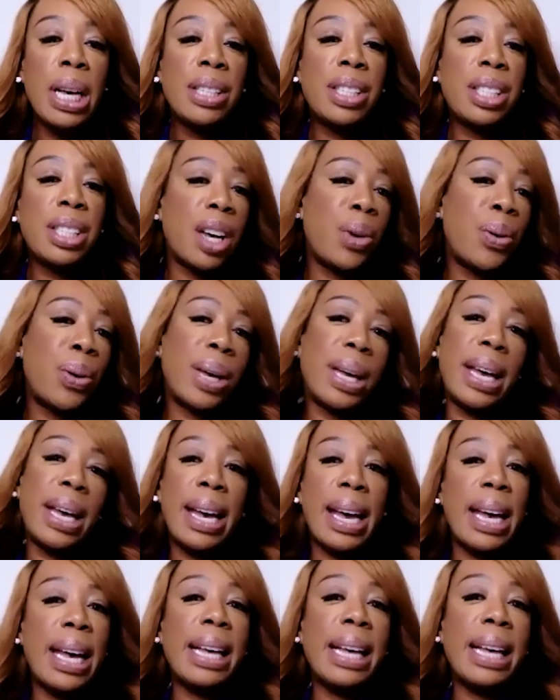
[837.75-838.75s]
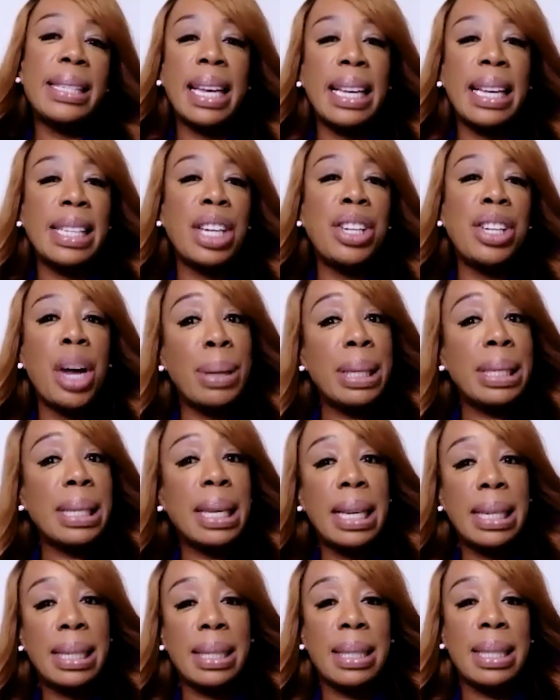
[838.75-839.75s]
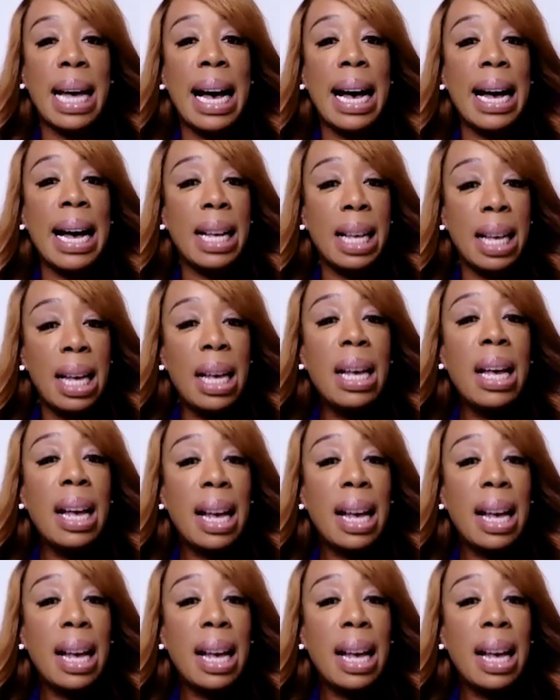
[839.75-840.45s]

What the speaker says: So it's that.